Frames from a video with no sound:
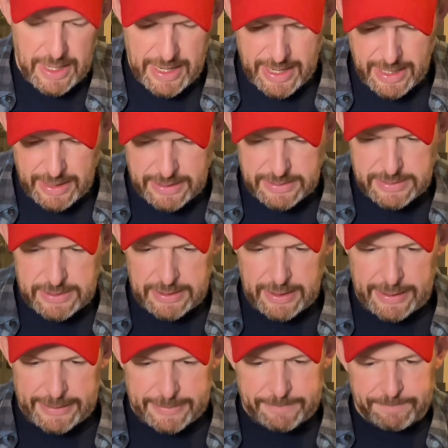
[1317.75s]
and
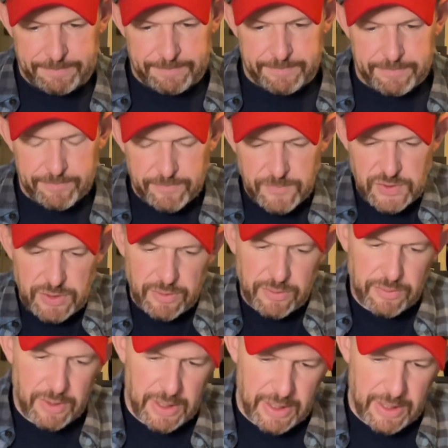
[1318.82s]
so